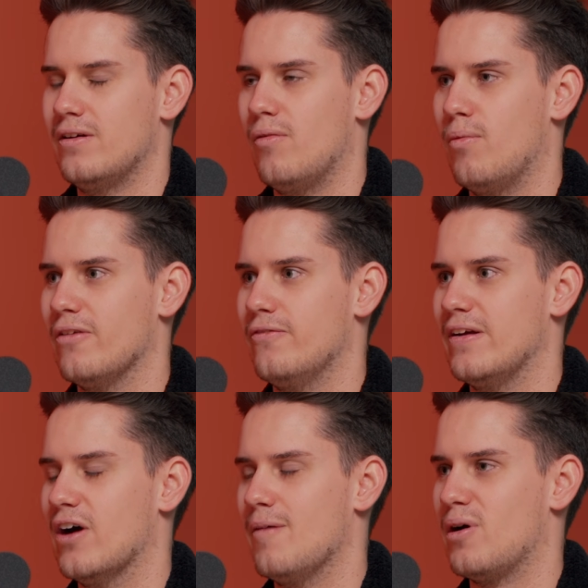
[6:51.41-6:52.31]
one
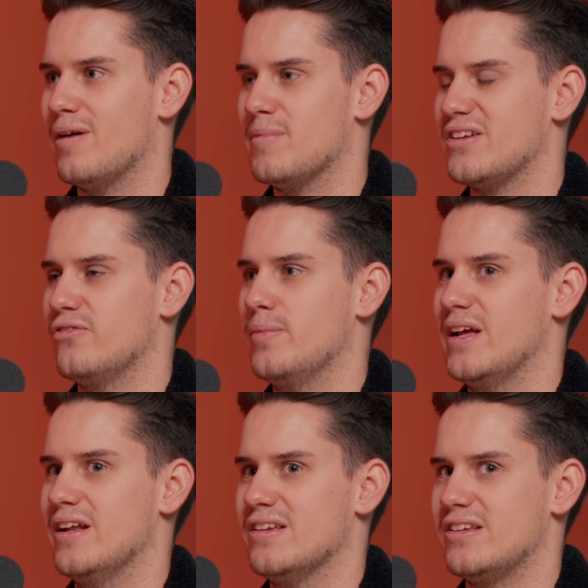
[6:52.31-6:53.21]
thing that I pride myself on
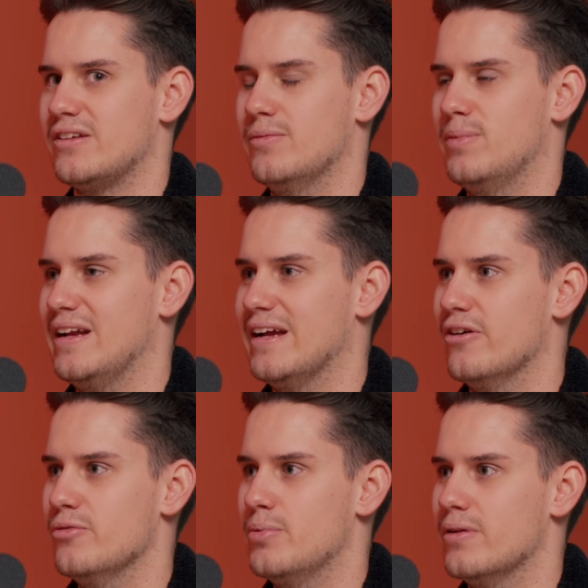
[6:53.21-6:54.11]
being is completely
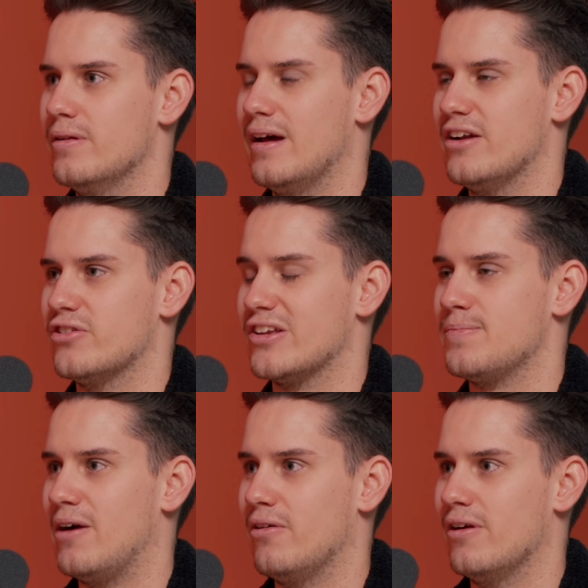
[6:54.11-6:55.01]
open and
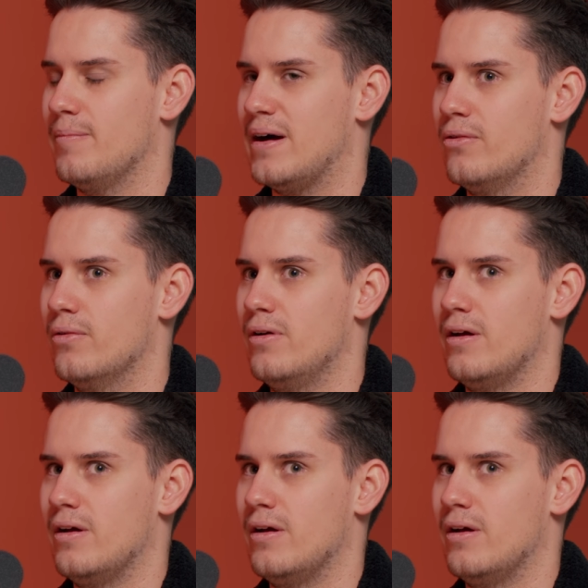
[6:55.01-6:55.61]
transparent about